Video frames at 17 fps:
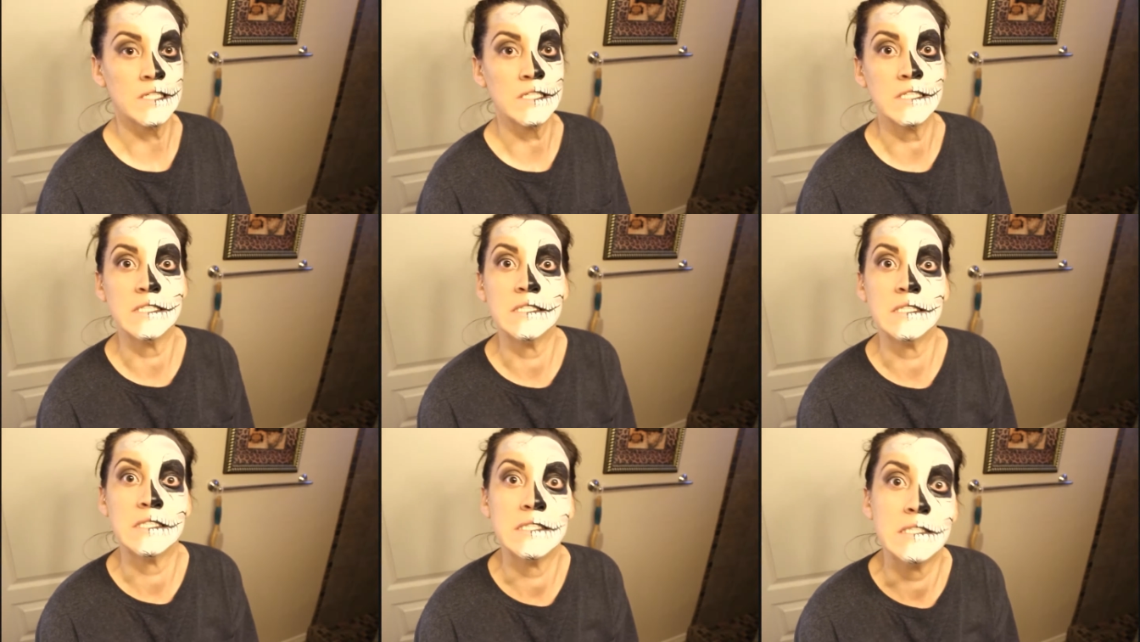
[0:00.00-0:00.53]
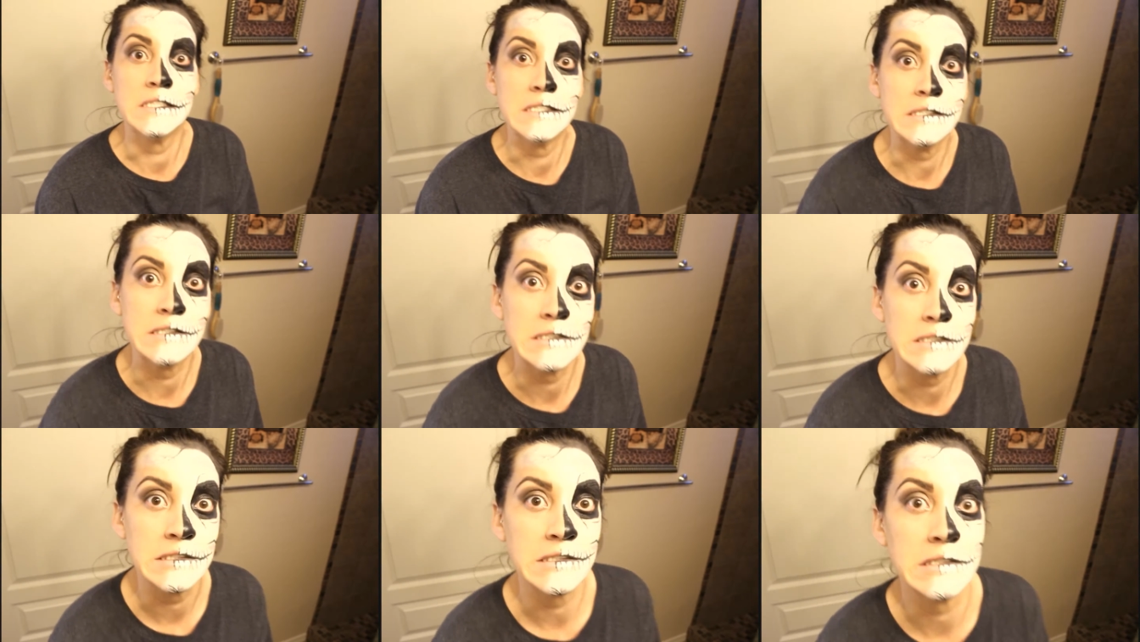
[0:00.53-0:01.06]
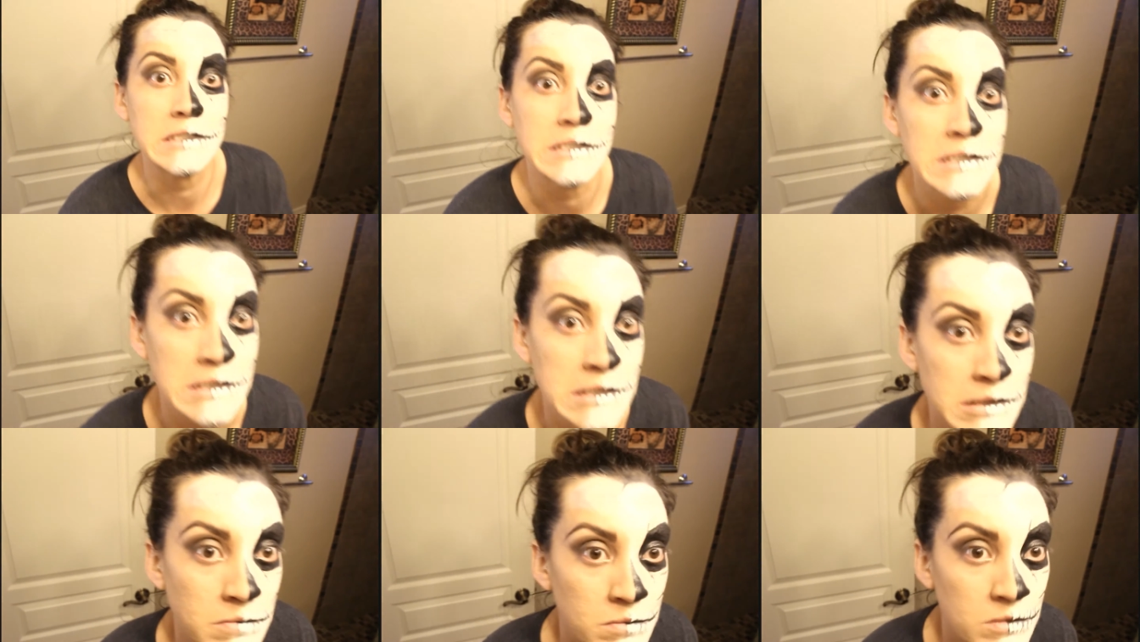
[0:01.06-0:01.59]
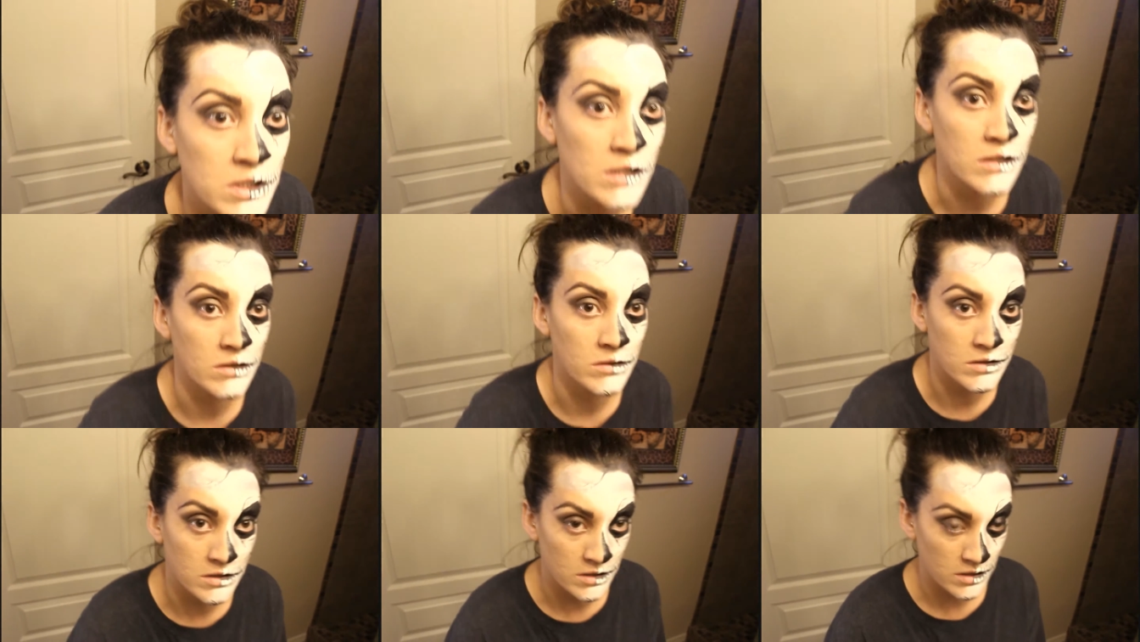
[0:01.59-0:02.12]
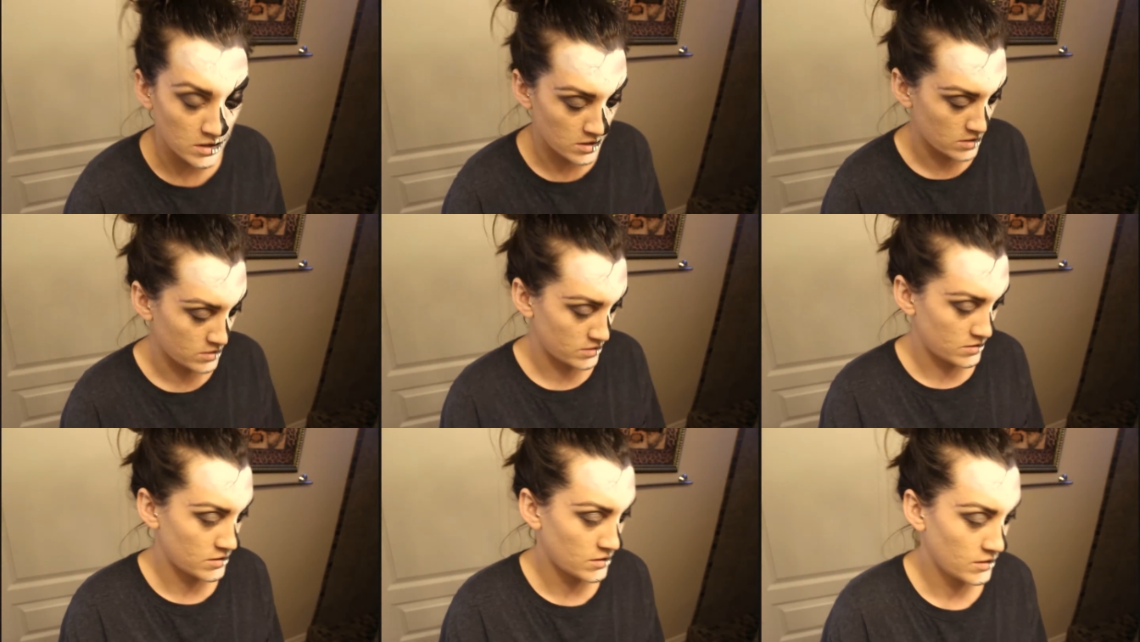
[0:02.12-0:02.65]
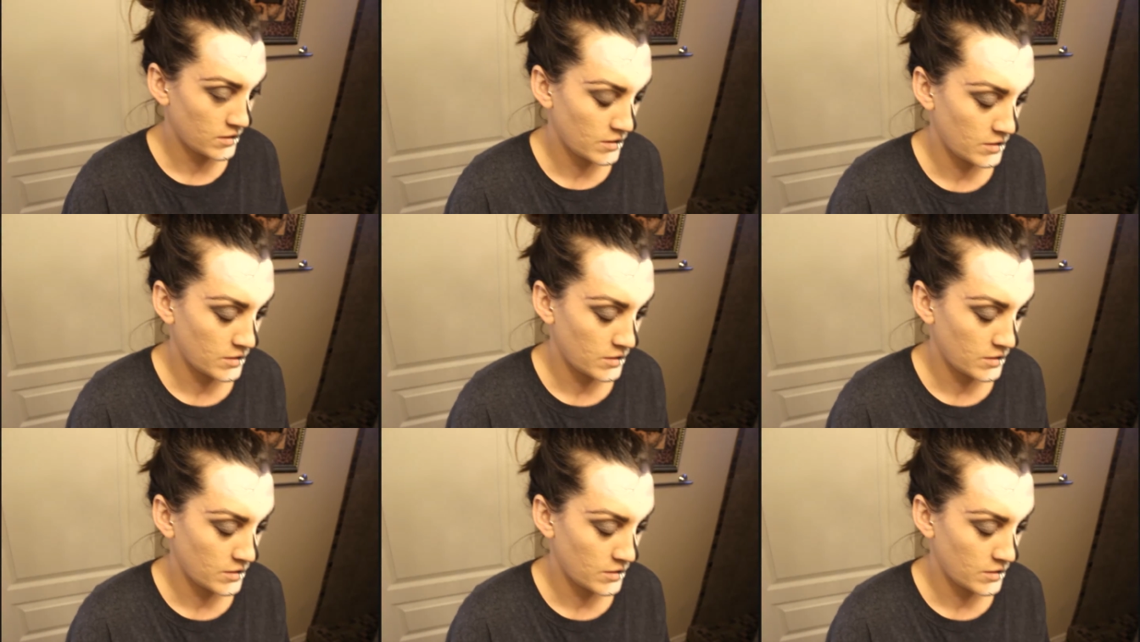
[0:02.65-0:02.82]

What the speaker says: Not used to this.